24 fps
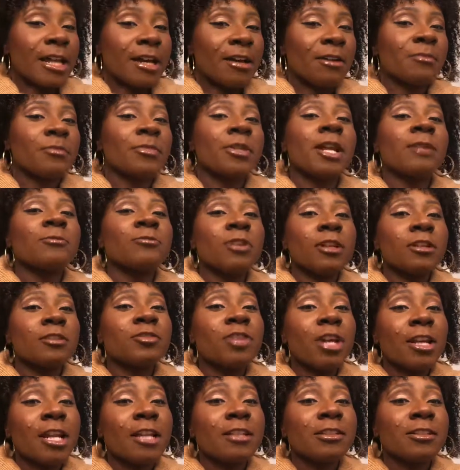But I'm trying
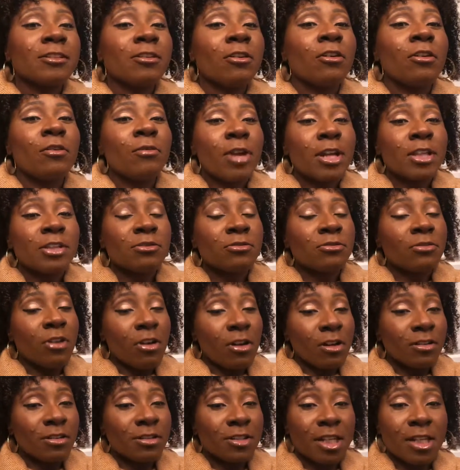not to go away too long
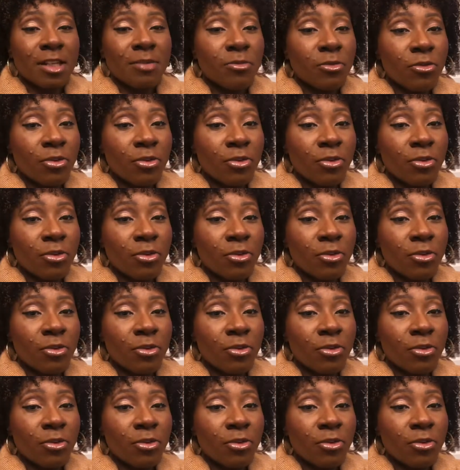anymore.